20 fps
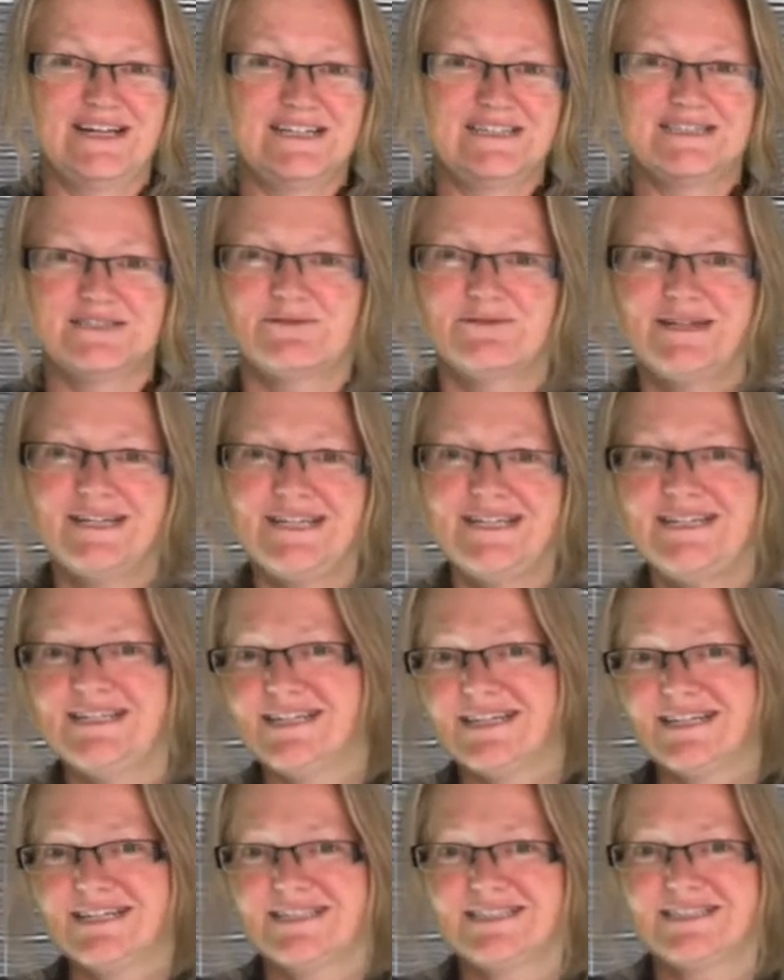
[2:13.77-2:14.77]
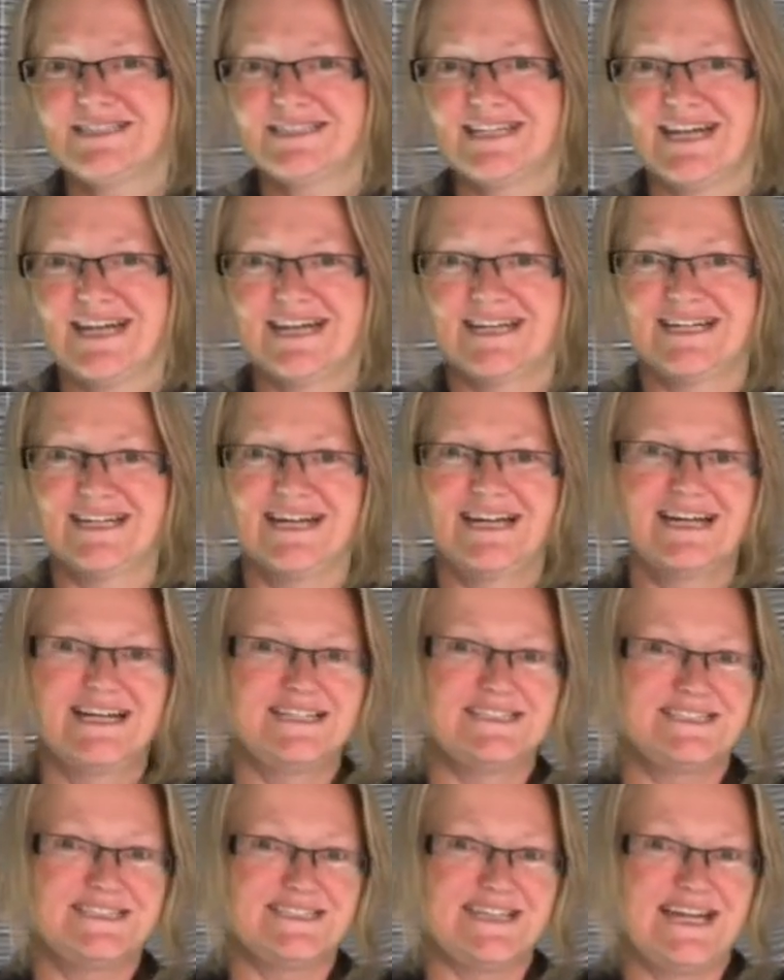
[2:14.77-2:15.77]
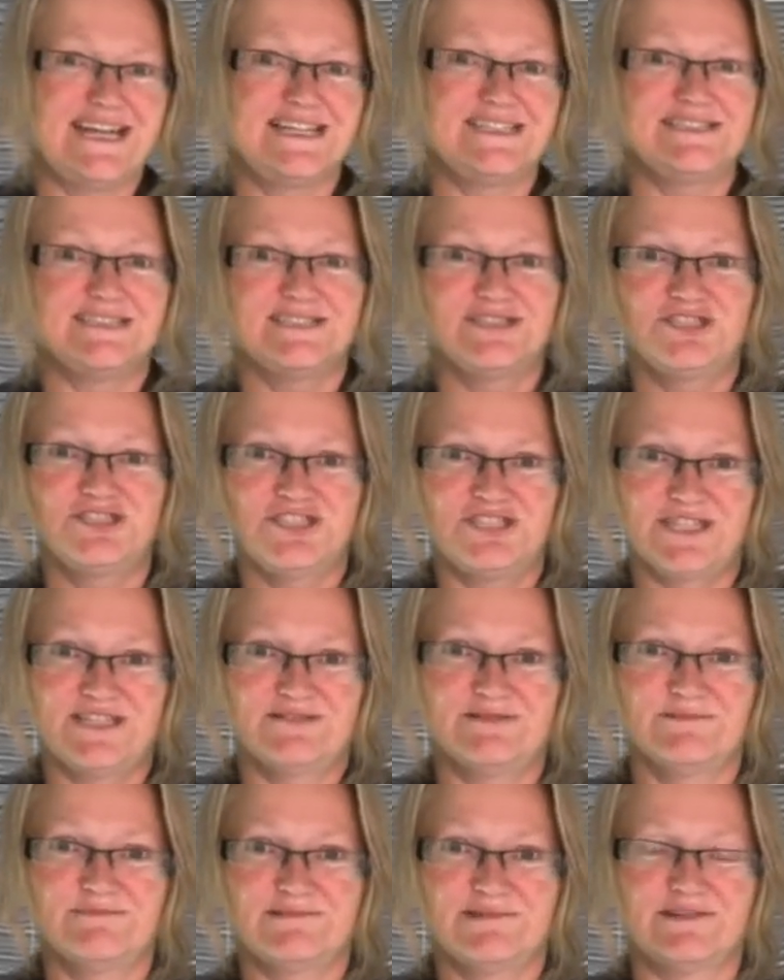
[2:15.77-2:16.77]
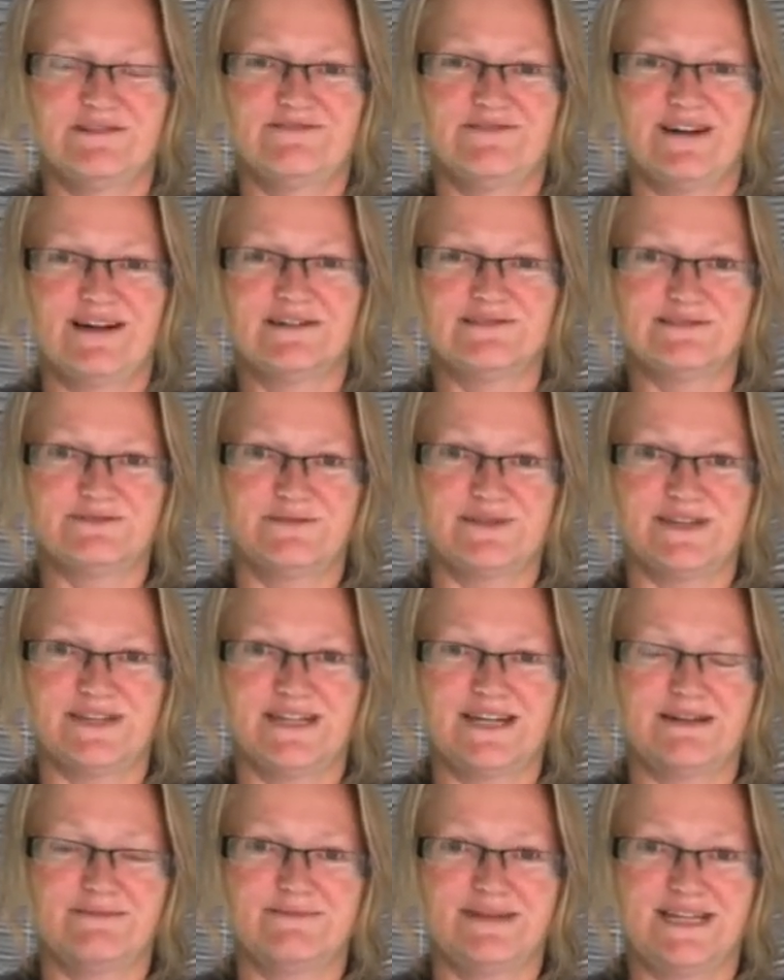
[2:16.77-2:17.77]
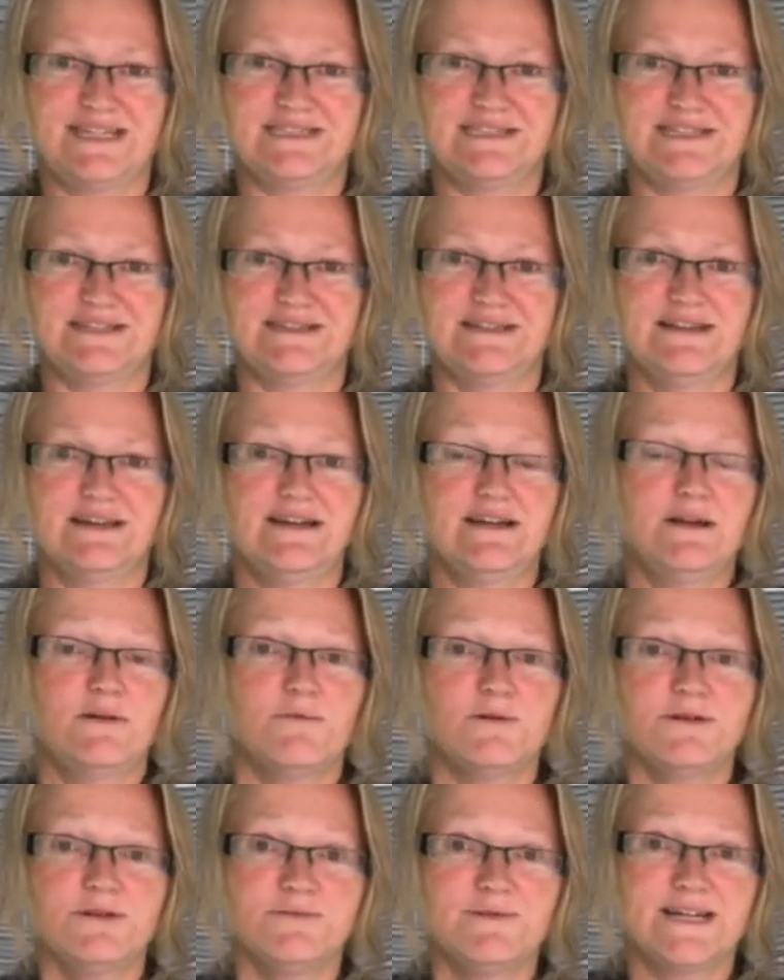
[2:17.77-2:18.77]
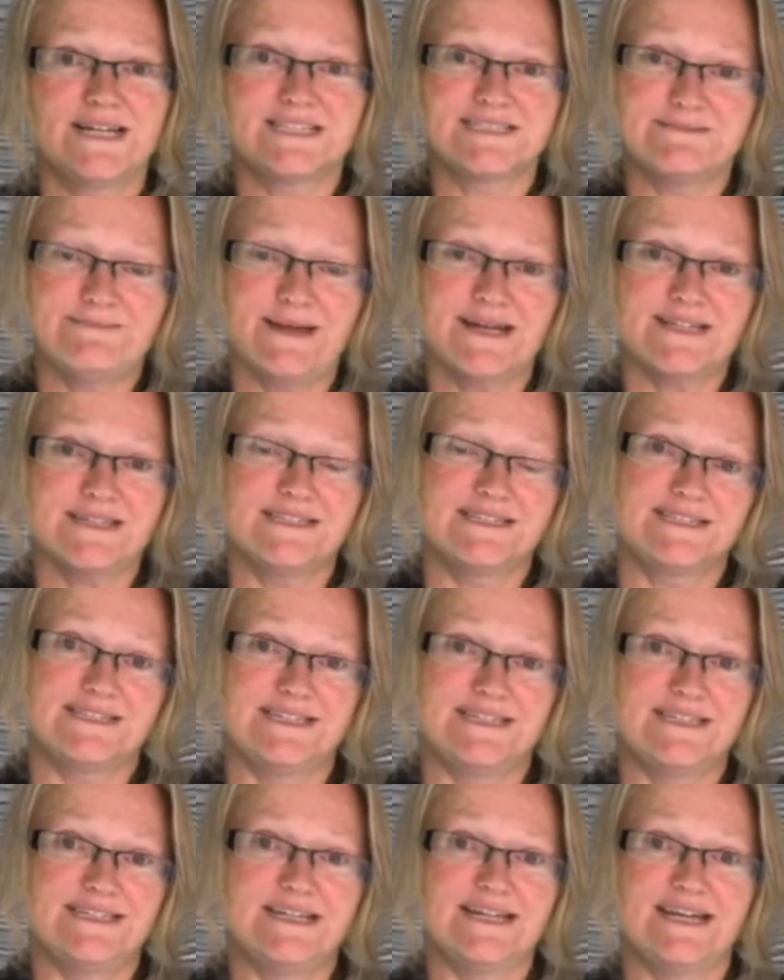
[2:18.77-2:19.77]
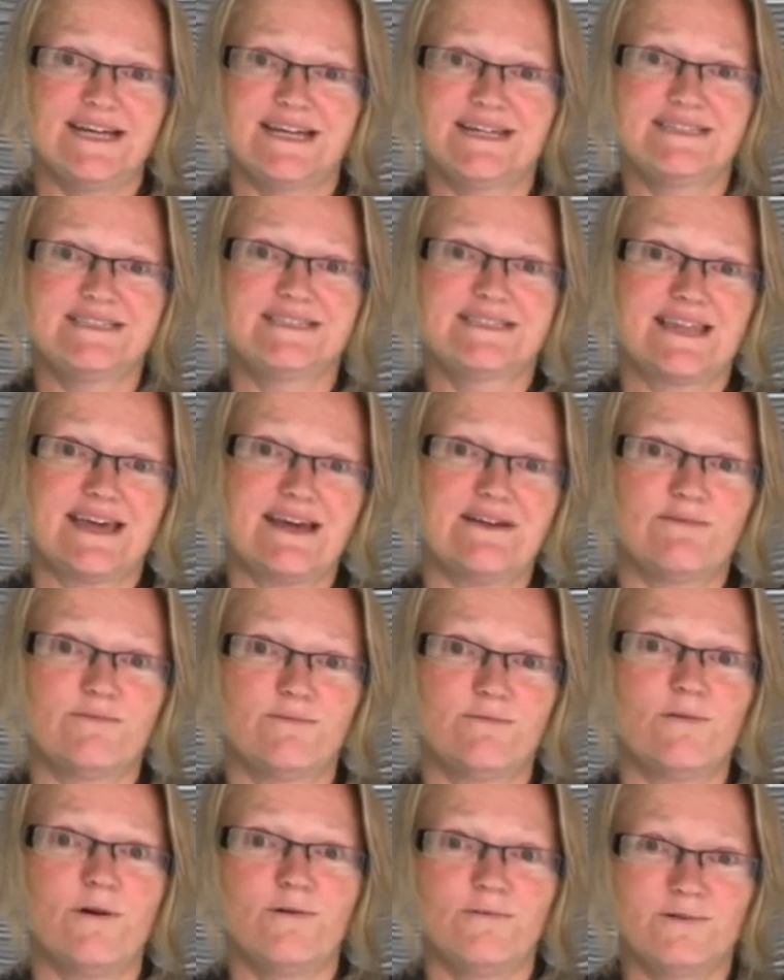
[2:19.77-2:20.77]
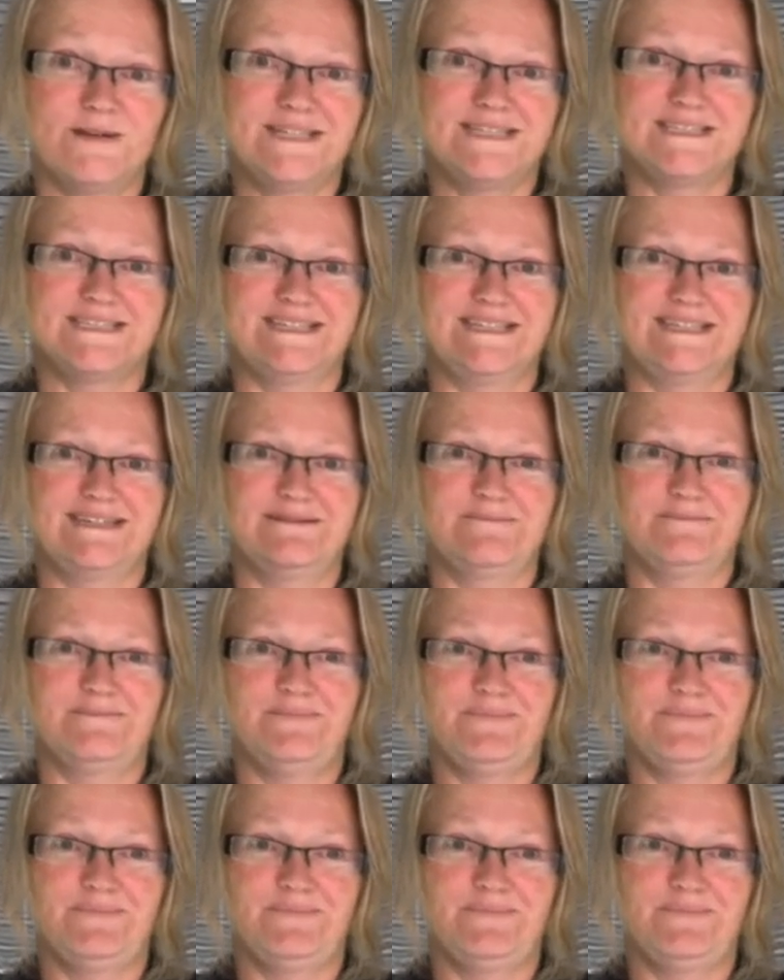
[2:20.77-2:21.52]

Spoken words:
So we need to understand sands and shale profiles within our basin. What do we expect to see, and is that what we see?